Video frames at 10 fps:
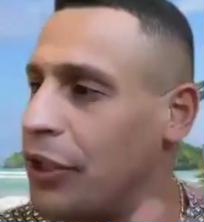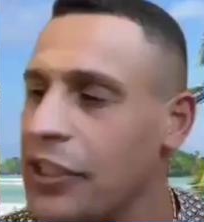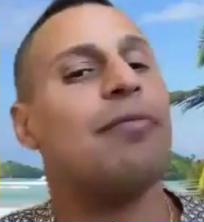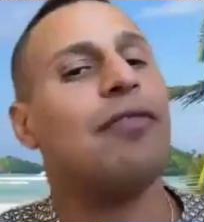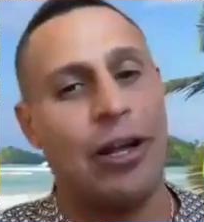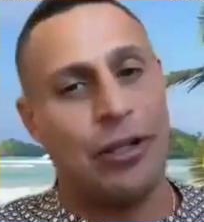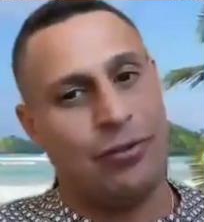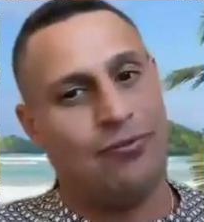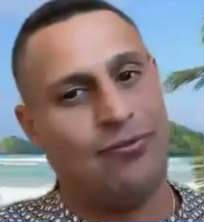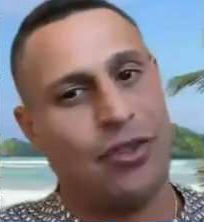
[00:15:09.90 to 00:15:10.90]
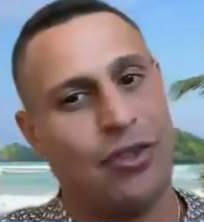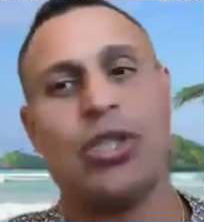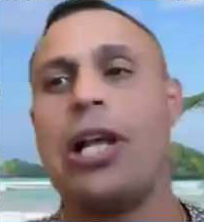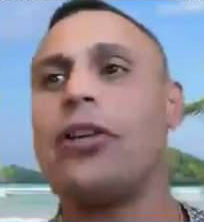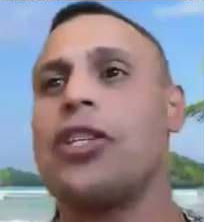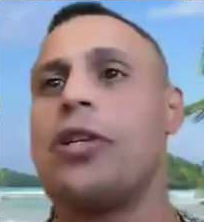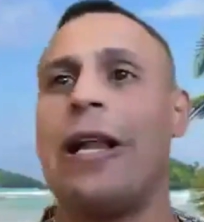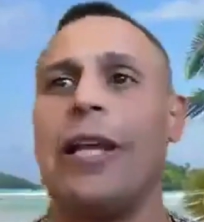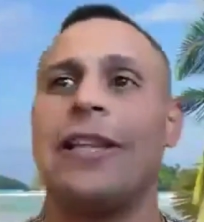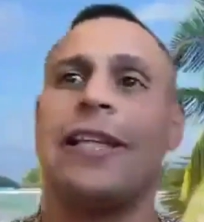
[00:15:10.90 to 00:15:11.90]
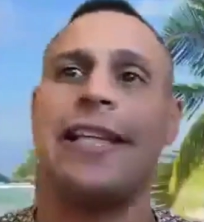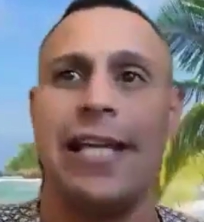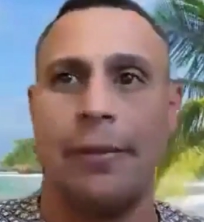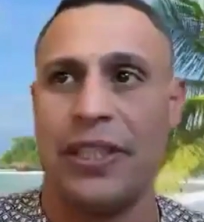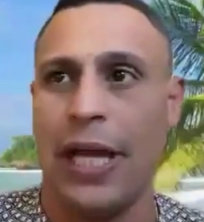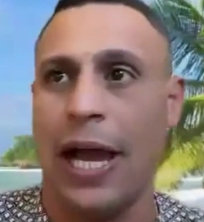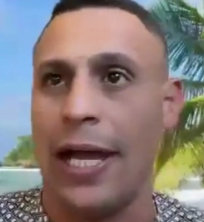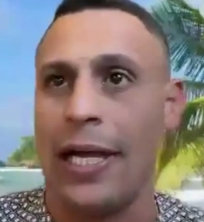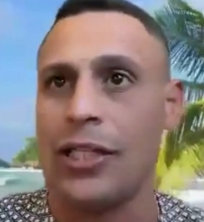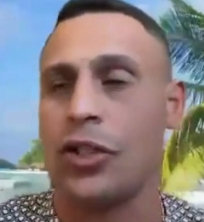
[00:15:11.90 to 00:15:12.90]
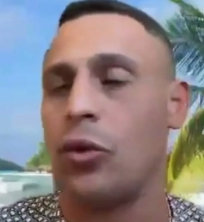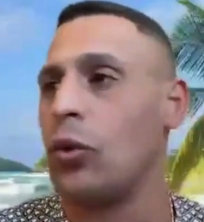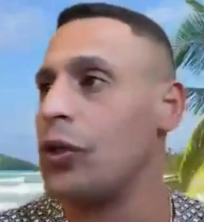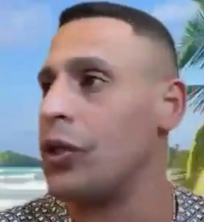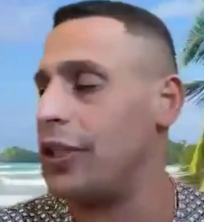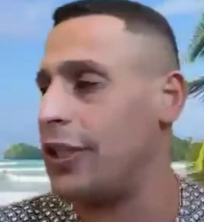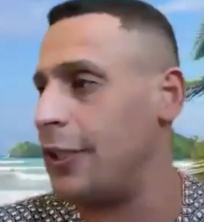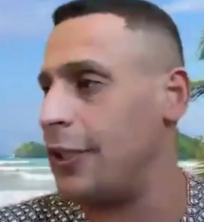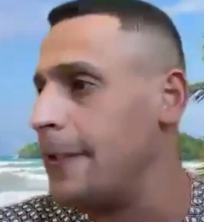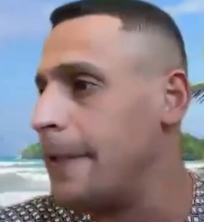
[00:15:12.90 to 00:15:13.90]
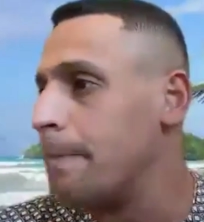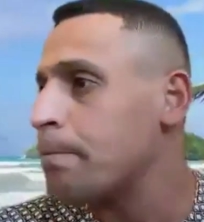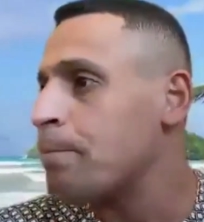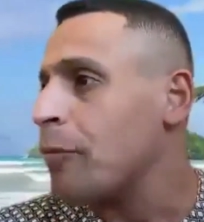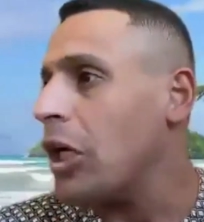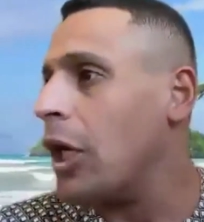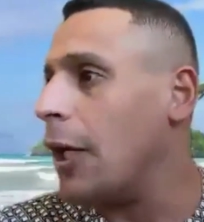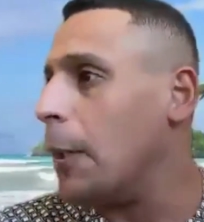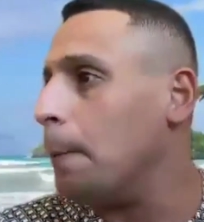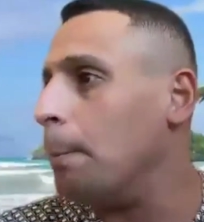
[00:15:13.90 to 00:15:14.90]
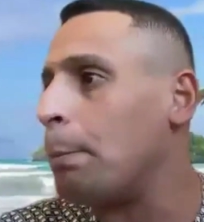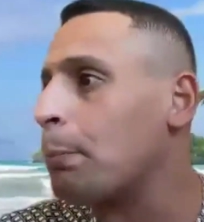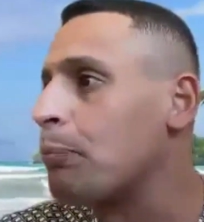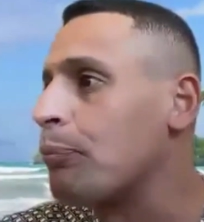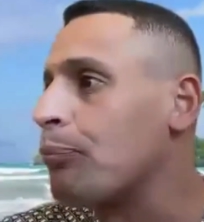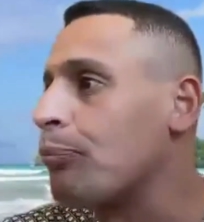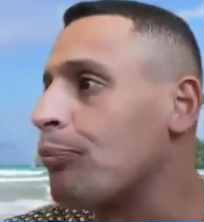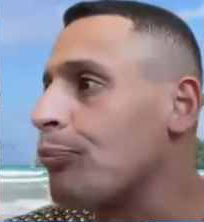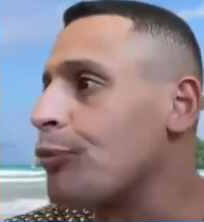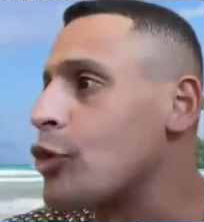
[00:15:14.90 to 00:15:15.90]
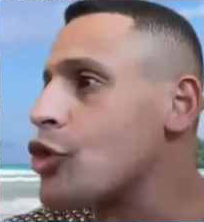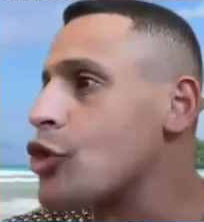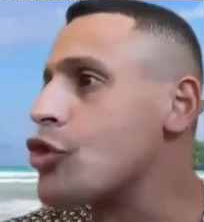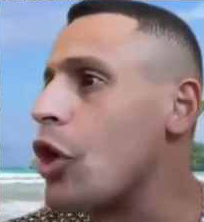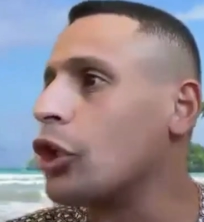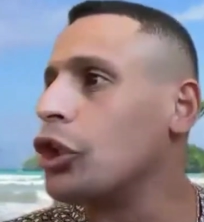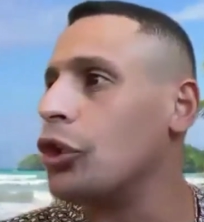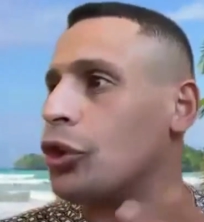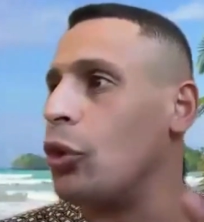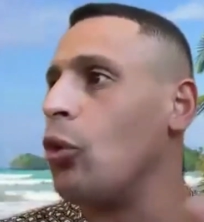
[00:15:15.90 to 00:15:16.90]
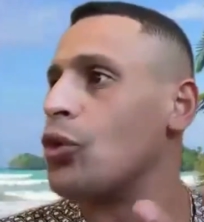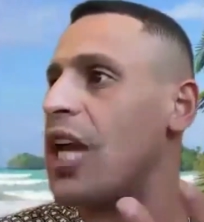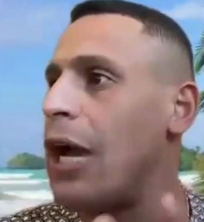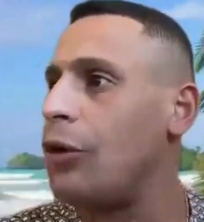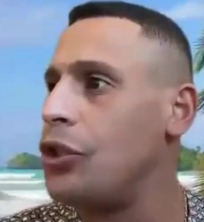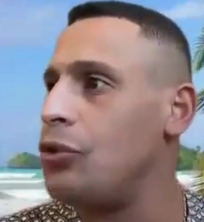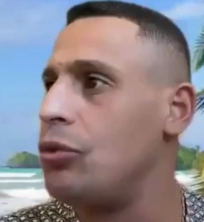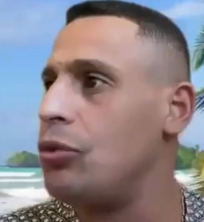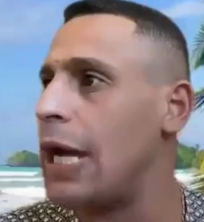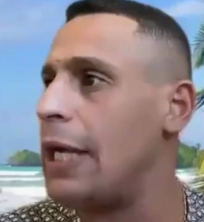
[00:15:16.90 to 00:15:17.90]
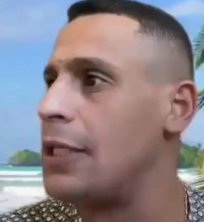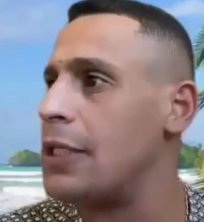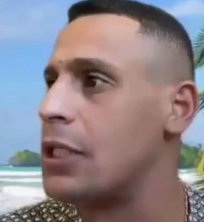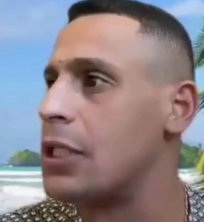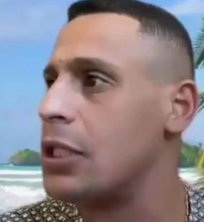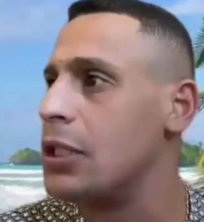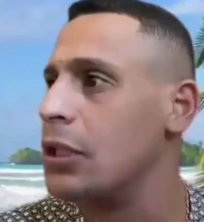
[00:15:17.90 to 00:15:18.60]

some value. So tell us about like the KPIs or the um structured goals. How do you guys